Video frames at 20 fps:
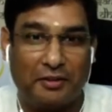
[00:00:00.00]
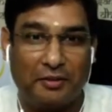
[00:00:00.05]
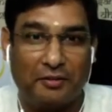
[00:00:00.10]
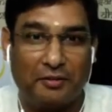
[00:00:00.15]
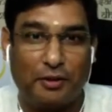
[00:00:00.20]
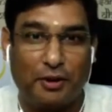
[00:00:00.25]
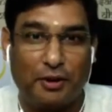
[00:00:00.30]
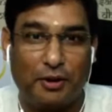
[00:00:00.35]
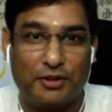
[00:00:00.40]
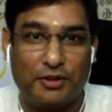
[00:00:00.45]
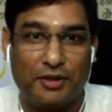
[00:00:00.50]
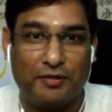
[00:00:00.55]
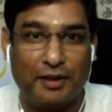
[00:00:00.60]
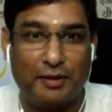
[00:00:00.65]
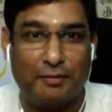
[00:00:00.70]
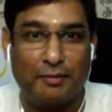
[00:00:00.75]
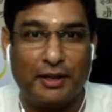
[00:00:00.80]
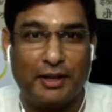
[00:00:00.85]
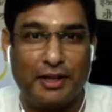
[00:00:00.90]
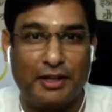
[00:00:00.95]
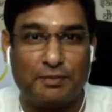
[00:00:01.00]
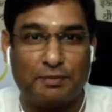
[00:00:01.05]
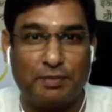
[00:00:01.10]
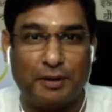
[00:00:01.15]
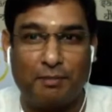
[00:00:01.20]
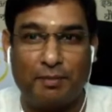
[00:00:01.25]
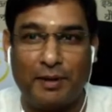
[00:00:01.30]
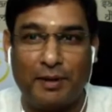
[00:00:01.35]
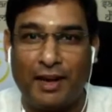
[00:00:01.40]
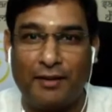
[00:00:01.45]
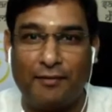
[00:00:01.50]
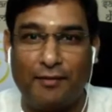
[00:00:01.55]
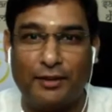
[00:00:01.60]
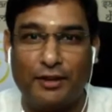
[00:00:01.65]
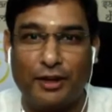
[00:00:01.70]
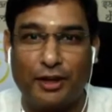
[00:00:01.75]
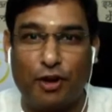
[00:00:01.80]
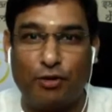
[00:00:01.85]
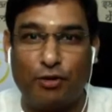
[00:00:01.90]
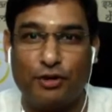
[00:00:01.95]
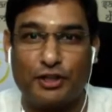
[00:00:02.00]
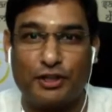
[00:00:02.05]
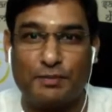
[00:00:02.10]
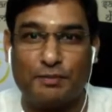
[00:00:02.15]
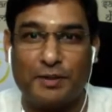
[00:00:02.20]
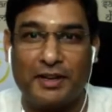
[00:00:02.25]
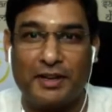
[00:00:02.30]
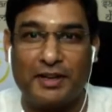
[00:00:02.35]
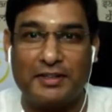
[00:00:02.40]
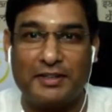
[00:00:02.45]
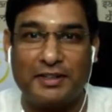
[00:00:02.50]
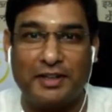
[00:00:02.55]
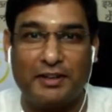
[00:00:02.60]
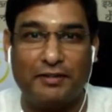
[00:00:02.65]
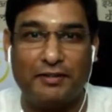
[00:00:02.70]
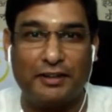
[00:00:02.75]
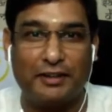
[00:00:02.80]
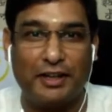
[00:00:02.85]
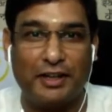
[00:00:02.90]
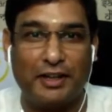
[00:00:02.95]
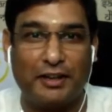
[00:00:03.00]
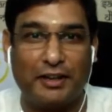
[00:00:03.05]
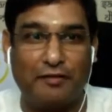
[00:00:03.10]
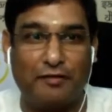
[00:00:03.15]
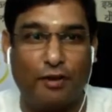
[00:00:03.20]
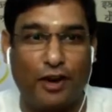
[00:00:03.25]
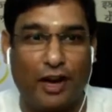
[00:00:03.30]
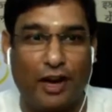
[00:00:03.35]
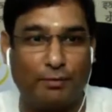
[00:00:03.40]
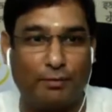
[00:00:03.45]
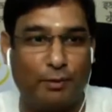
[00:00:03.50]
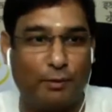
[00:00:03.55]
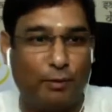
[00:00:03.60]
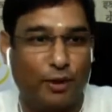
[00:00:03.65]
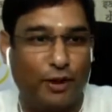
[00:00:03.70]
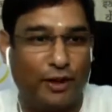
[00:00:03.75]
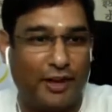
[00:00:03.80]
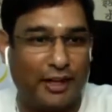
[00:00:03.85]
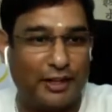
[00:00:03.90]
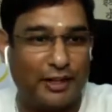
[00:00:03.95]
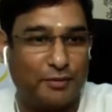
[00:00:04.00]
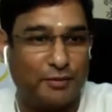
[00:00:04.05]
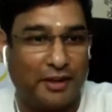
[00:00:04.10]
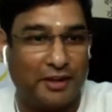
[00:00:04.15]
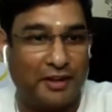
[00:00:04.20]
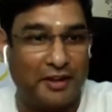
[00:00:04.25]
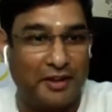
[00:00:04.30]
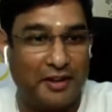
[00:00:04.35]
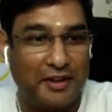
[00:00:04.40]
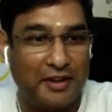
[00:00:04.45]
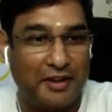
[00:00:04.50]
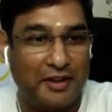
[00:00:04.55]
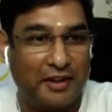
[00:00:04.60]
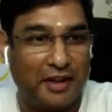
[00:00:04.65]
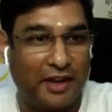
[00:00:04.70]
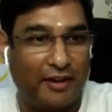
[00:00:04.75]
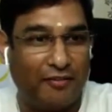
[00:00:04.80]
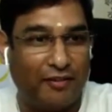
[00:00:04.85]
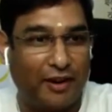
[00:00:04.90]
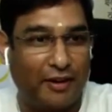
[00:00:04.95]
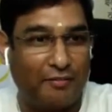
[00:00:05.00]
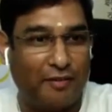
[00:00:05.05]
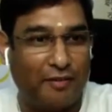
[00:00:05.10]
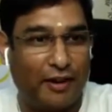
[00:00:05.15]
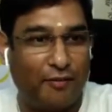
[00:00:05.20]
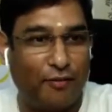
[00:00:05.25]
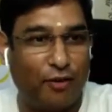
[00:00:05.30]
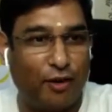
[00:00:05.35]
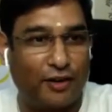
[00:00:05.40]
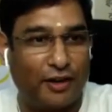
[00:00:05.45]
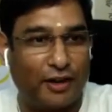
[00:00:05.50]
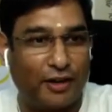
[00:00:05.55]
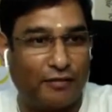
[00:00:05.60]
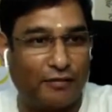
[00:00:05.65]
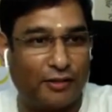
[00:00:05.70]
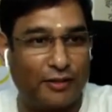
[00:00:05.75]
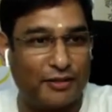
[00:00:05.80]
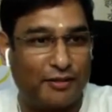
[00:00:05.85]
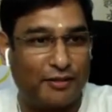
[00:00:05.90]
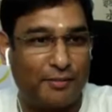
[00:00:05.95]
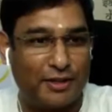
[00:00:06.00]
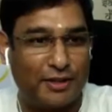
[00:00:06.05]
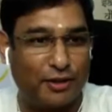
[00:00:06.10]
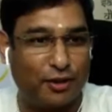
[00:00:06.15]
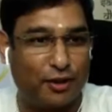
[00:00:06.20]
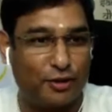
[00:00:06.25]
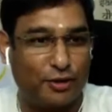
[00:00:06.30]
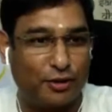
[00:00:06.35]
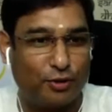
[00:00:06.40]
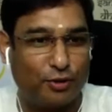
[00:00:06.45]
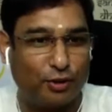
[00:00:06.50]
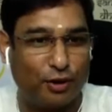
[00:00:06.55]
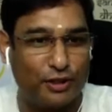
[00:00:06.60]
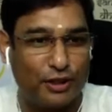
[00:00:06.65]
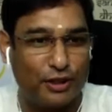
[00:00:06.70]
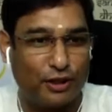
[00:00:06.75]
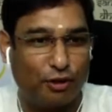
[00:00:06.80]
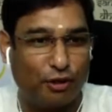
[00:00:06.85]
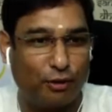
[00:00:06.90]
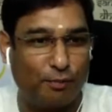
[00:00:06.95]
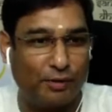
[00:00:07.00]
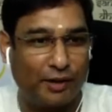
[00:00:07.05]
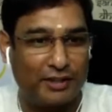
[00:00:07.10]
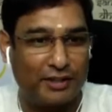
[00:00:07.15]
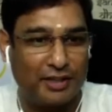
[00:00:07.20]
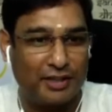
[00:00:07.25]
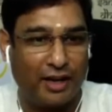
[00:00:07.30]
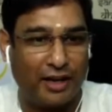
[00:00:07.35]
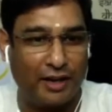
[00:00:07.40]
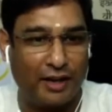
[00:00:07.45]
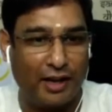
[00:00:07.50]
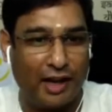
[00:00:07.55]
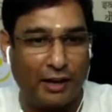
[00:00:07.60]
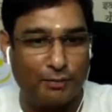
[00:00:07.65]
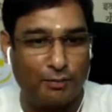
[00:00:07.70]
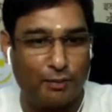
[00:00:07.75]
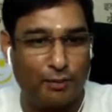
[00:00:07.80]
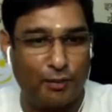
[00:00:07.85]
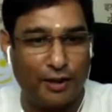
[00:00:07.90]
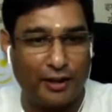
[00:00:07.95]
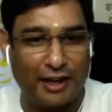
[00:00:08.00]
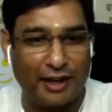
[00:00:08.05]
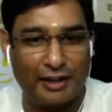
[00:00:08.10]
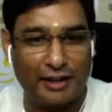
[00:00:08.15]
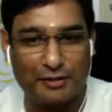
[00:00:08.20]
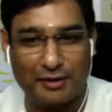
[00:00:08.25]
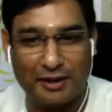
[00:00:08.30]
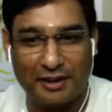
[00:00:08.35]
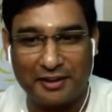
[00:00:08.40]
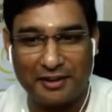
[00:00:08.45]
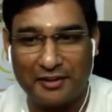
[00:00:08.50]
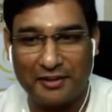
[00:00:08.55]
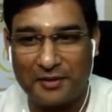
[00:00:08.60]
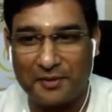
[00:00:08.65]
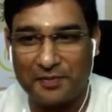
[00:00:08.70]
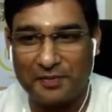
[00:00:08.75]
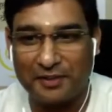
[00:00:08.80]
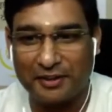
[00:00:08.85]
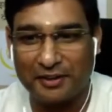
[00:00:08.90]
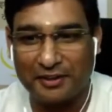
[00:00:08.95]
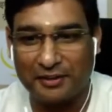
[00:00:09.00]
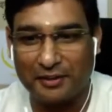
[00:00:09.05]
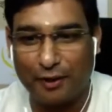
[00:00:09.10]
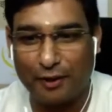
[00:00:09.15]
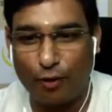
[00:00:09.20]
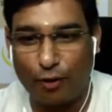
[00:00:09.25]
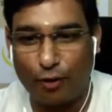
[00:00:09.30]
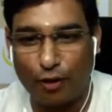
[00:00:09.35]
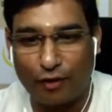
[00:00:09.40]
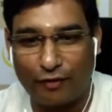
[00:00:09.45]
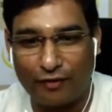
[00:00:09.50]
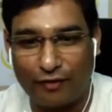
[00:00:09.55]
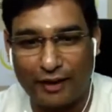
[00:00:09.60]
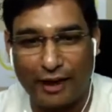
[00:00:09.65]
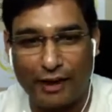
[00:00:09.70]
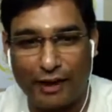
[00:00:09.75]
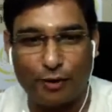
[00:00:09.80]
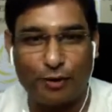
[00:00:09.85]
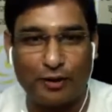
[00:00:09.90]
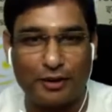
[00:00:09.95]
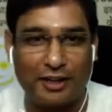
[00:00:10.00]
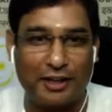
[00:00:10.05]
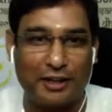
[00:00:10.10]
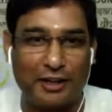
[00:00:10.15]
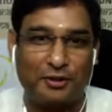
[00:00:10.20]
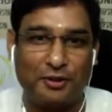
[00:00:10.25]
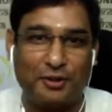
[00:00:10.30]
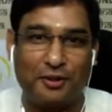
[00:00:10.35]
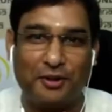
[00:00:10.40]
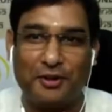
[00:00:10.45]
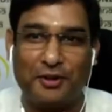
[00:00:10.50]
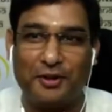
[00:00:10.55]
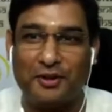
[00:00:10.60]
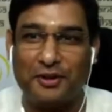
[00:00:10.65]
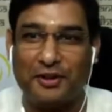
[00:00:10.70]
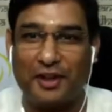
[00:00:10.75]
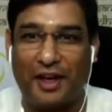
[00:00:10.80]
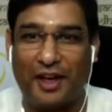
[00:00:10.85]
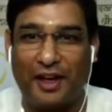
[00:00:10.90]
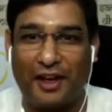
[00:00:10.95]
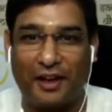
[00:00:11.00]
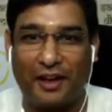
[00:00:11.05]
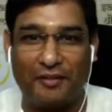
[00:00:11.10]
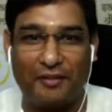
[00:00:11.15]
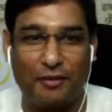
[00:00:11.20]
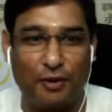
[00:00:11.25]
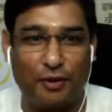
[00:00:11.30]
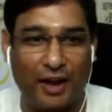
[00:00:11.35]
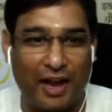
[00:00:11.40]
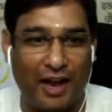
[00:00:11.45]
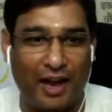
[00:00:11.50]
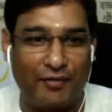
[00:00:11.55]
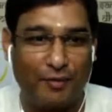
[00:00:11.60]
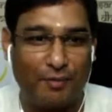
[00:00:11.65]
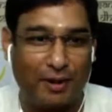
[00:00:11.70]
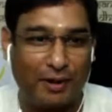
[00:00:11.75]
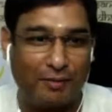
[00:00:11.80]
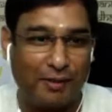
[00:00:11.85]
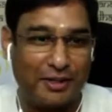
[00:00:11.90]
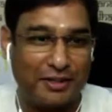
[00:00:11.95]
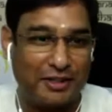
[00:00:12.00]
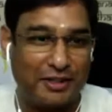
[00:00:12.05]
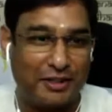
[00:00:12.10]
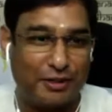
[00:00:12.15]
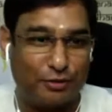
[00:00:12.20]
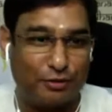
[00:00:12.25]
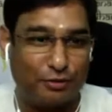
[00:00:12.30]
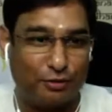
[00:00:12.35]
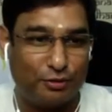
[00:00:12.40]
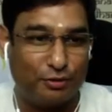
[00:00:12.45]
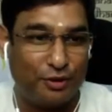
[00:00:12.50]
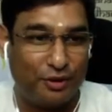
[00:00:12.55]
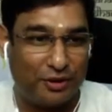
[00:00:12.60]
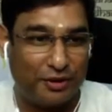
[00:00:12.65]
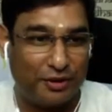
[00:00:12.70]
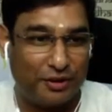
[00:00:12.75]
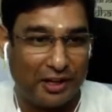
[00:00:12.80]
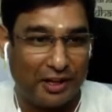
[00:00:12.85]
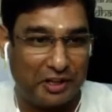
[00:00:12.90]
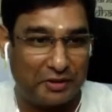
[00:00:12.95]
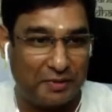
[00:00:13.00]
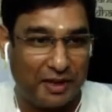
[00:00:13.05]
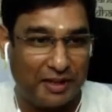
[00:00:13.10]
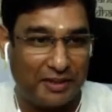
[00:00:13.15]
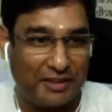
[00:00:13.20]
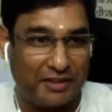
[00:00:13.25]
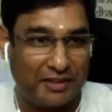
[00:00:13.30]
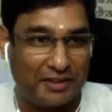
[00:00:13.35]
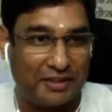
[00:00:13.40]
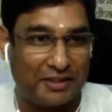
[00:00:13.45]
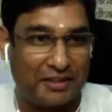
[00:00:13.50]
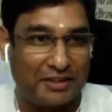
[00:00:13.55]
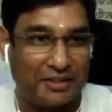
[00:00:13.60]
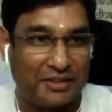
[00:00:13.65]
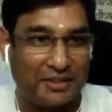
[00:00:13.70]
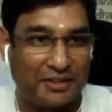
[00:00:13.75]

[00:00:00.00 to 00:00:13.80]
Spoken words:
Because everybody is preparing with announcements and everything for Atmabodha next week. In fact, we have got requests of message also, Guruji, hope you are starting Atmabodha next week. The look of it, I don't think so. Do I have the permission to explain this?